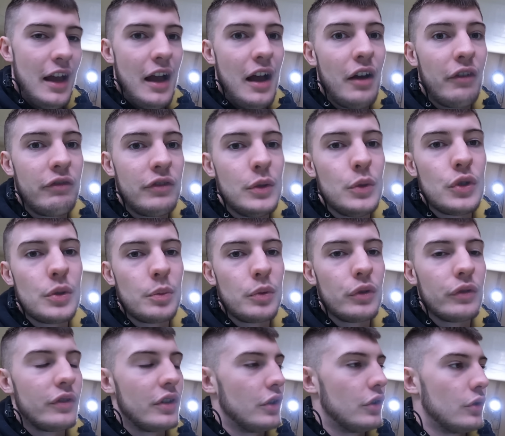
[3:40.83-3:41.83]
I
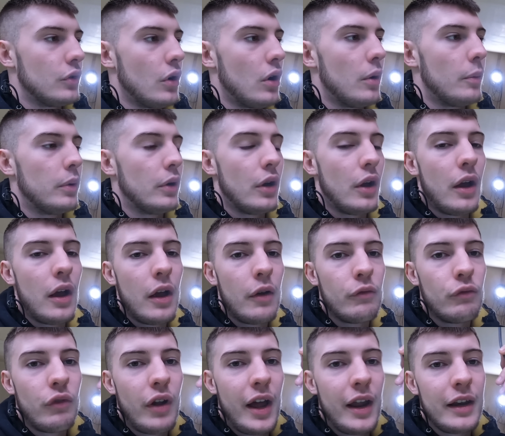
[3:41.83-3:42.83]
future-proofed this job
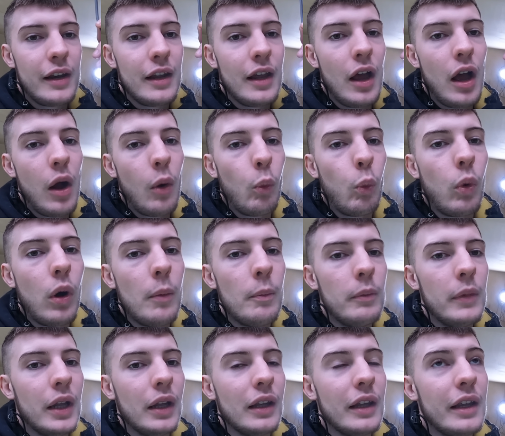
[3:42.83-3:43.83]
and ran a
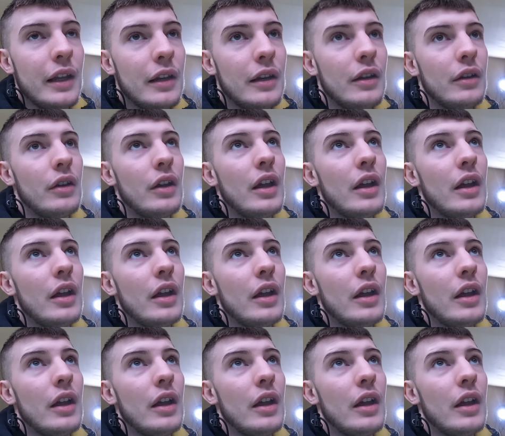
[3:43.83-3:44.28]
1mm in,